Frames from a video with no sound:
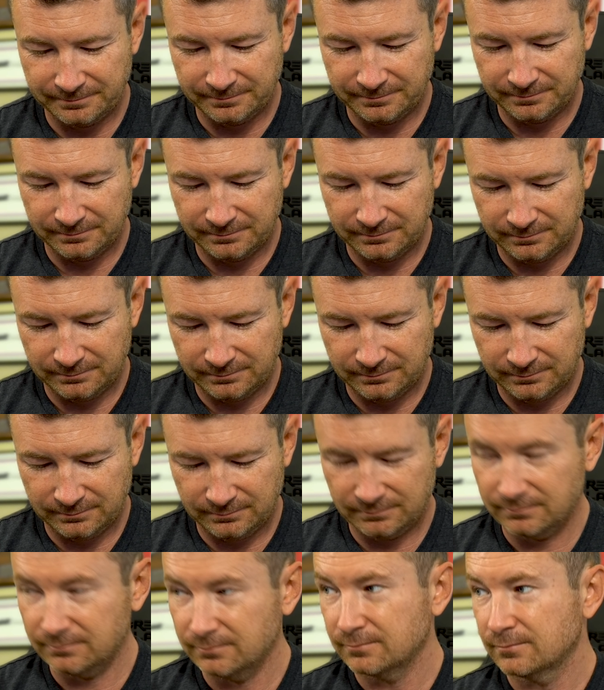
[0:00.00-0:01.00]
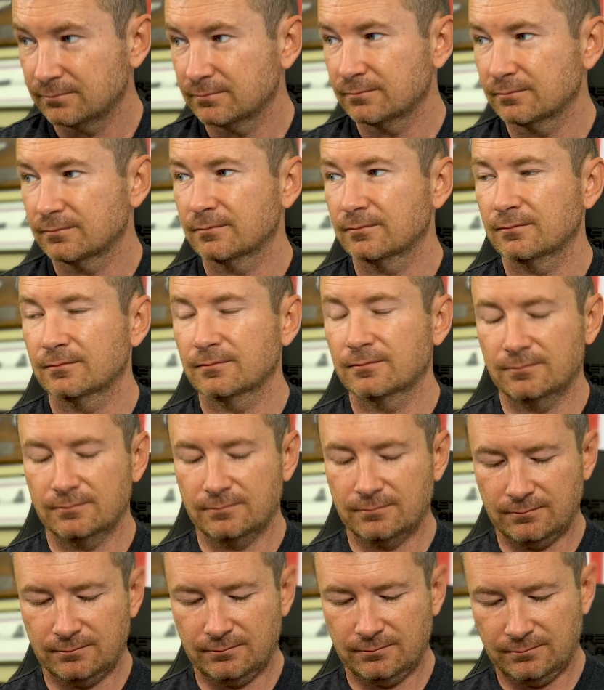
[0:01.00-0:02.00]

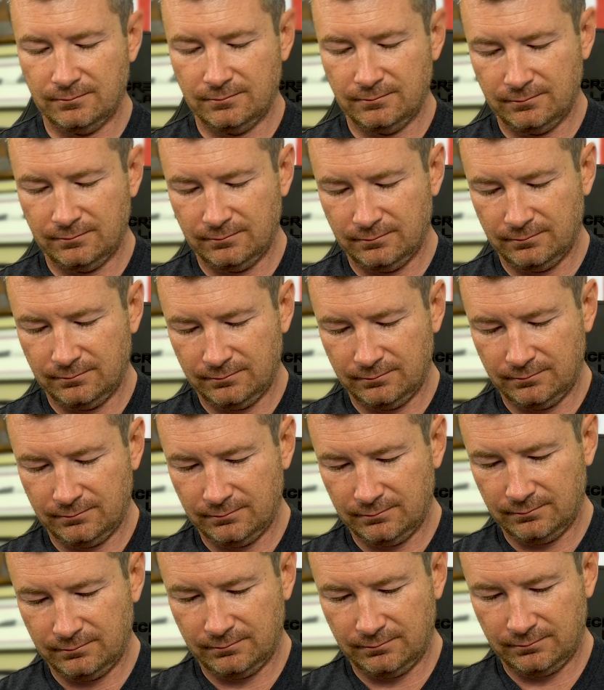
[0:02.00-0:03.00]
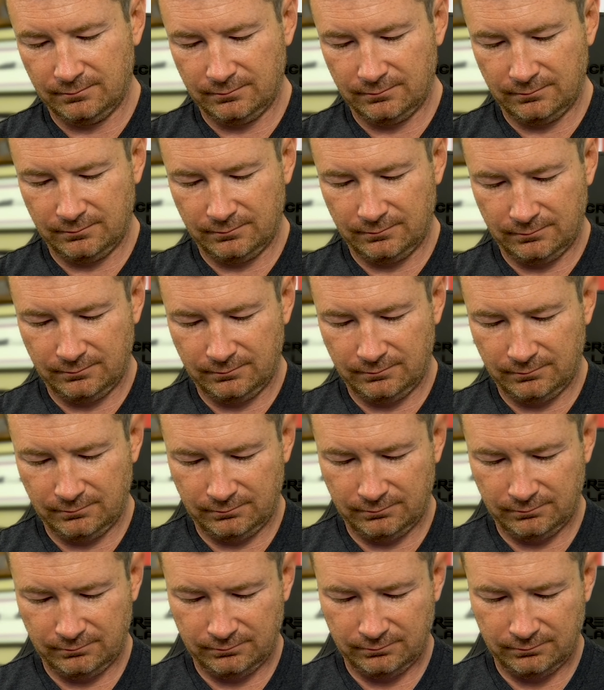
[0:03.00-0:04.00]

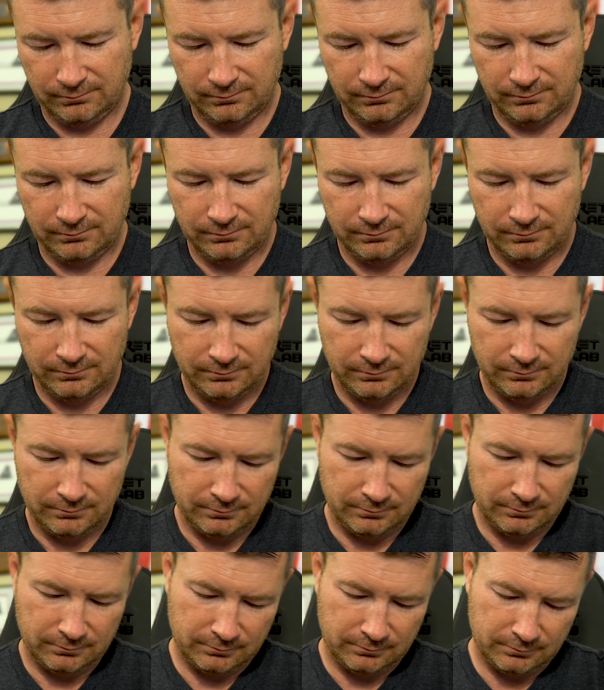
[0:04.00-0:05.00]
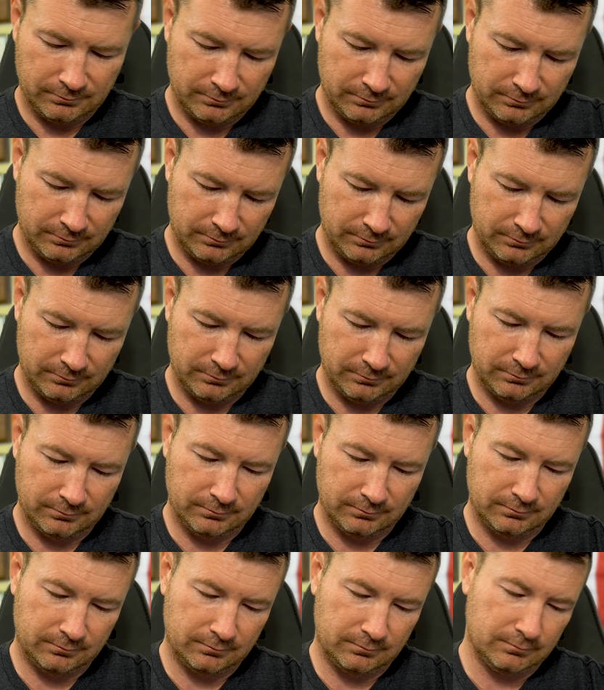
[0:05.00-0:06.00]

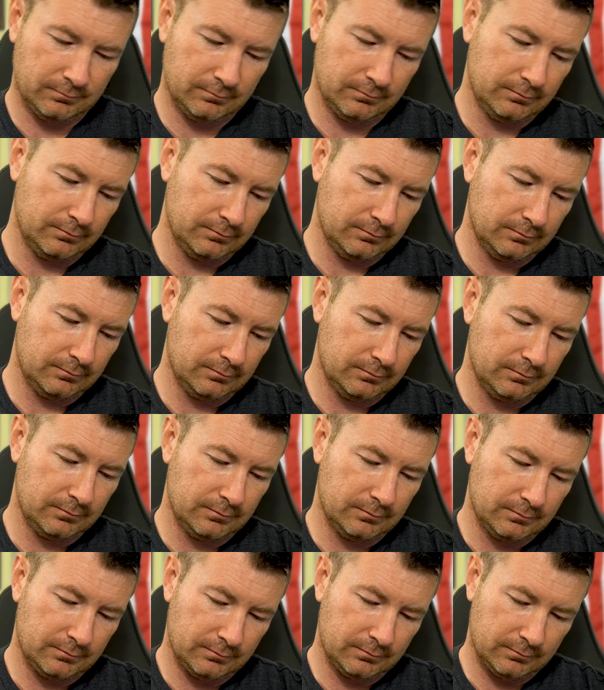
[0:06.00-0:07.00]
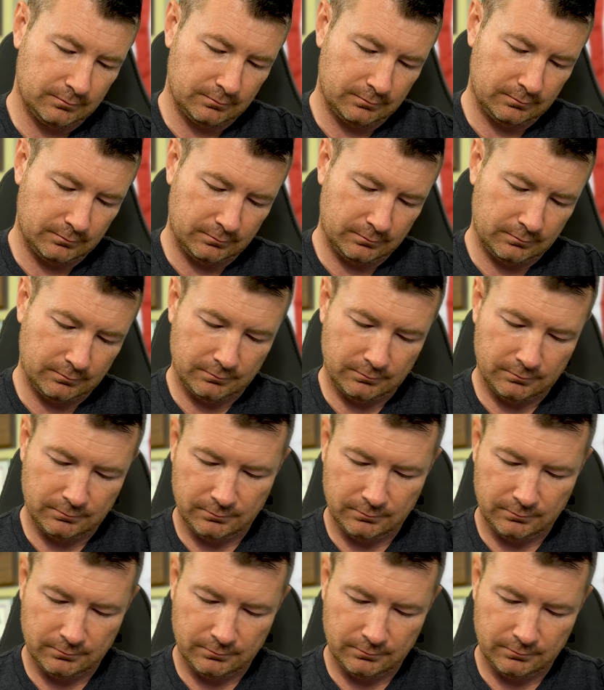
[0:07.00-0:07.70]
No one is speaking in this clip.